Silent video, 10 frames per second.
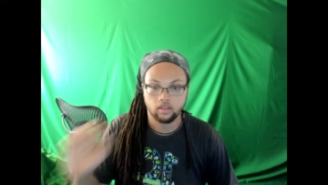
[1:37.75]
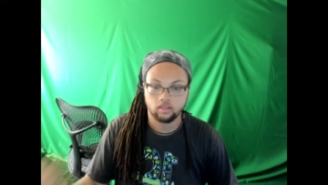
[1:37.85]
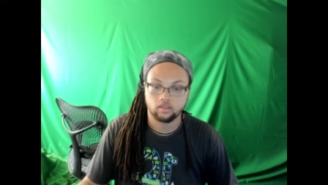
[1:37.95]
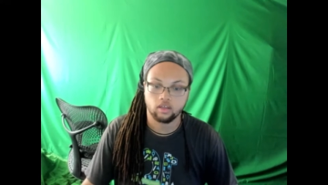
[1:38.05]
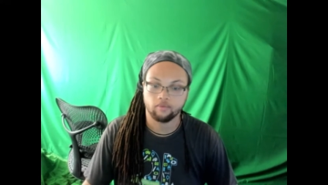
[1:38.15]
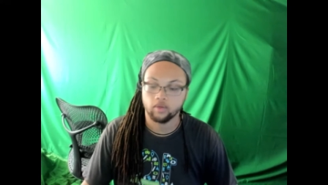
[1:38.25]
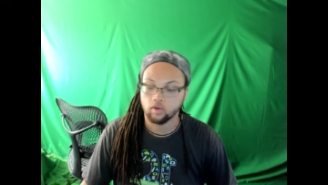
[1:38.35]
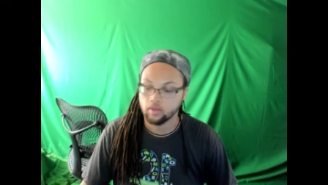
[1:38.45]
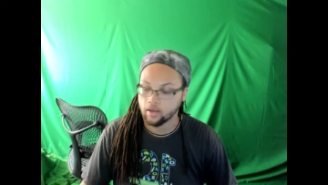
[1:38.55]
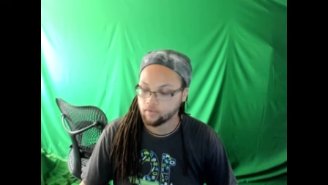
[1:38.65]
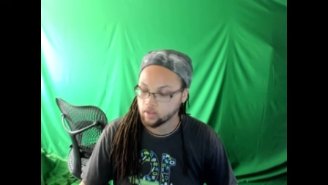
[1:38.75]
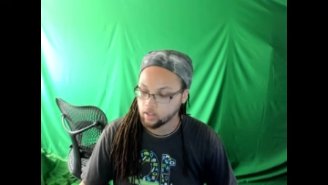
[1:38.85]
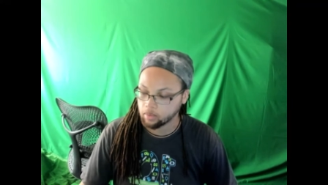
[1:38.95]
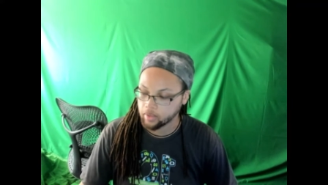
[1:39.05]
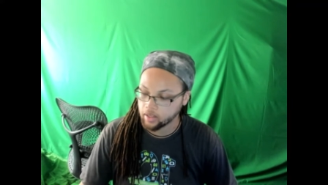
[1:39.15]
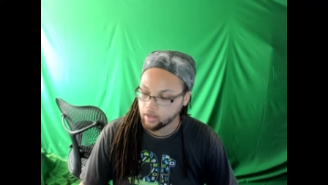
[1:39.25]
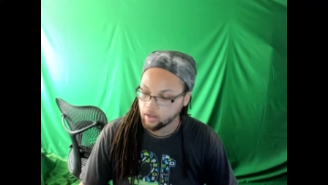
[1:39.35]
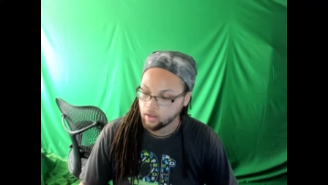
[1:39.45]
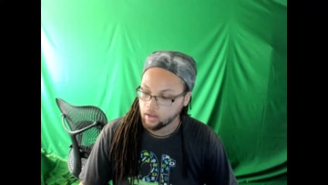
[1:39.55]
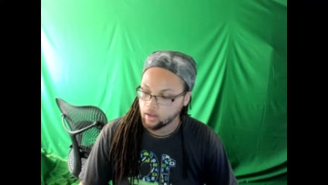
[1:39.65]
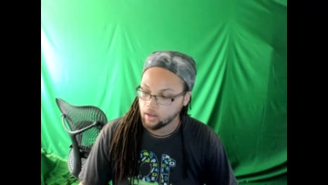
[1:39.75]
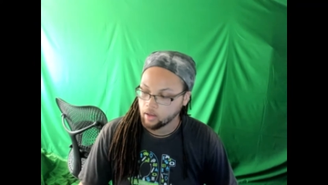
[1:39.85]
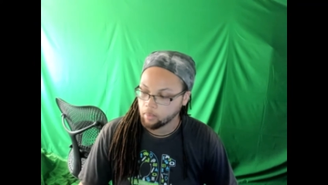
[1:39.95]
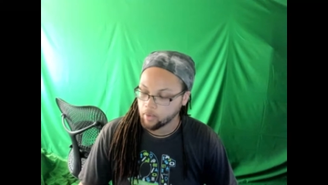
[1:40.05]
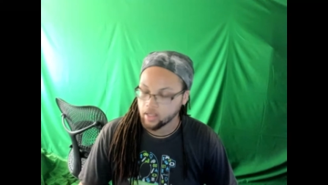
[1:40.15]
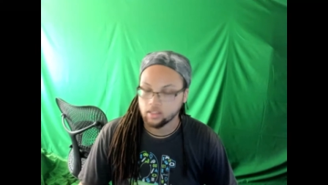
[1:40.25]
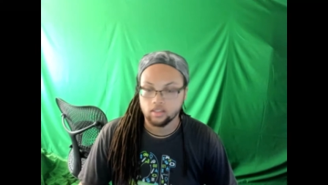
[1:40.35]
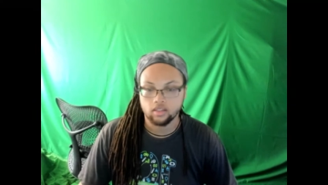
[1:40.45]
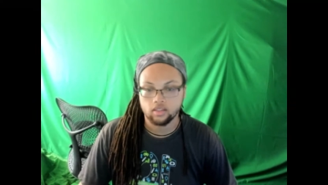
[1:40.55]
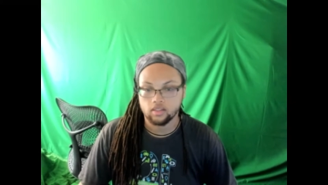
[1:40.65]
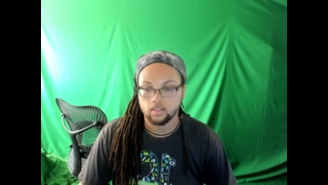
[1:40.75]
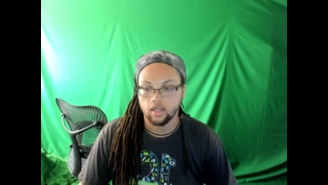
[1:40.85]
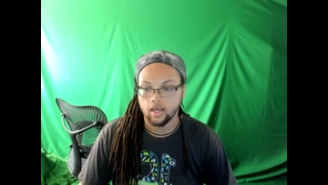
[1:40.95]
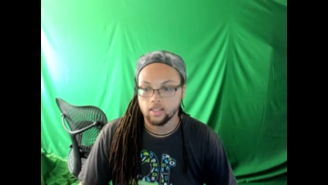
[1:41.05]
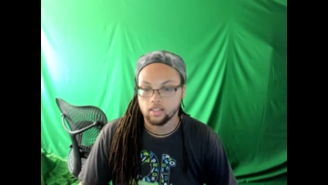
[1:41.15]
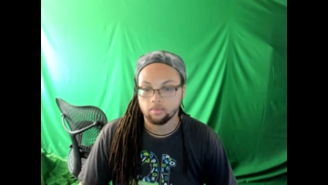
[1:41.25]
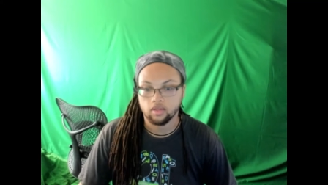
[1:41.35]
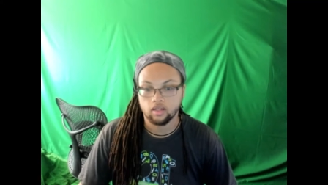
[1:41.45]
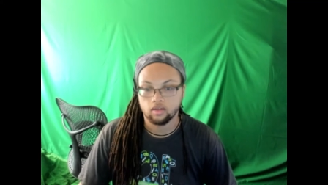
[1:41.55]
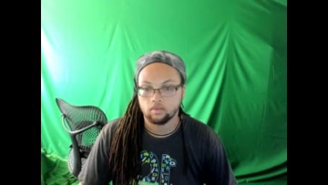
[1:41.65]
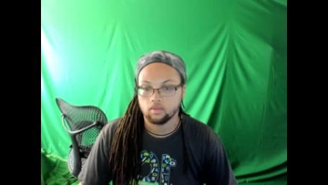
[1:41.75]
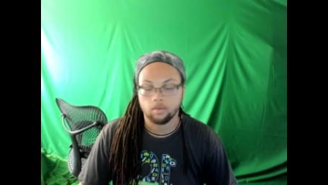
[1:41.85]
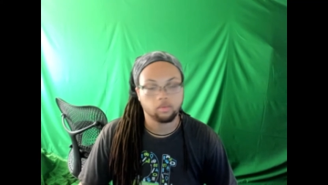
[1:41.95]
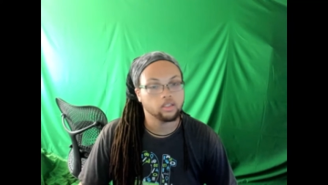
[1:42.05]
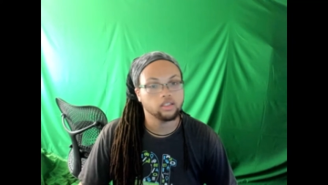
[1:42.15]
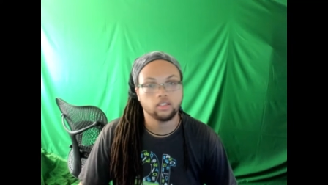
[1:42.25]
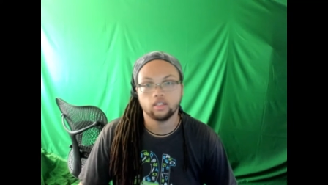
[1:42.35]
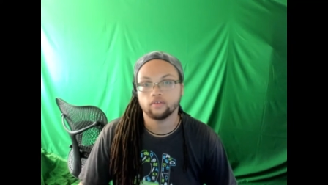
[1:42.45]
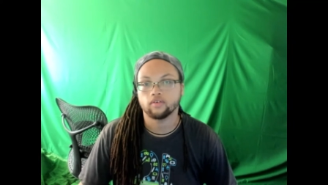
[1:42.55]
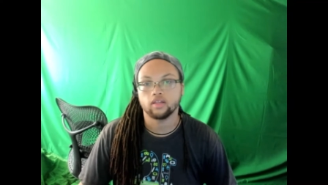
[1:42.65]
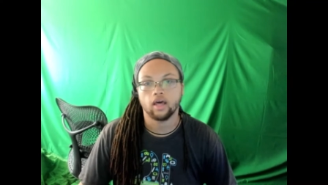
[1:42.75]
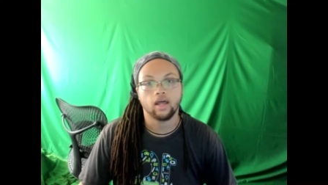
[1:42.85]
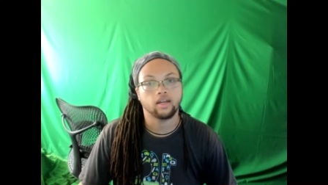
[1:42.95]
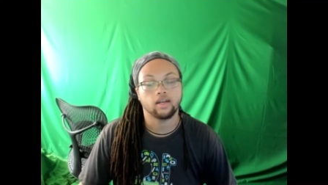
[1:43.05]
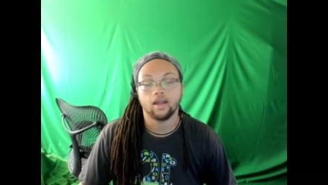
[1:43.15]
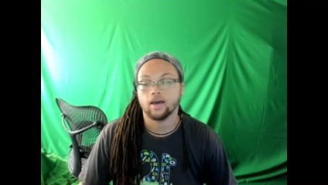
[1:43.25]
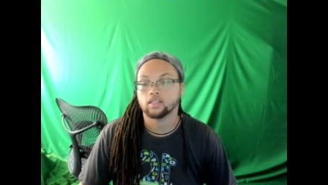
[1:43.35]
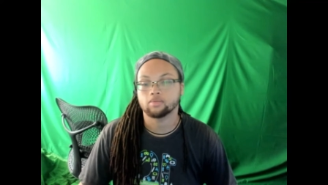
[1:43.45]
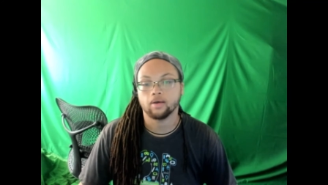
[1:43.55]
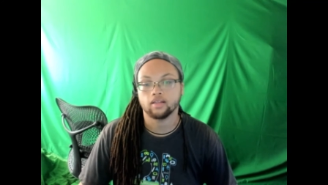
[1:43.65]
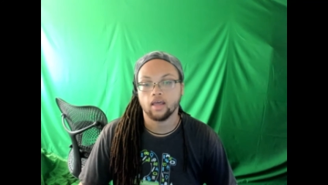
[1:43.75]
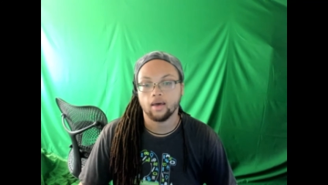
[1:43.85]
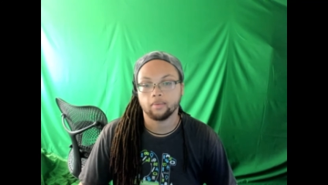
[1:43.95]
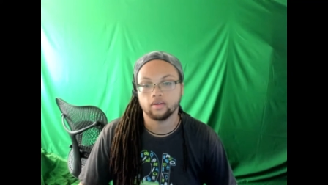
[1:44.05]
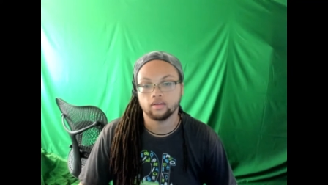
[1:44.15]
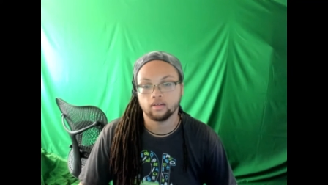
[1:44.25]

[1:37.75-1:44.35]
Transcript: So I've been doing that for a little bit, but today something completely different that I did not expect happened.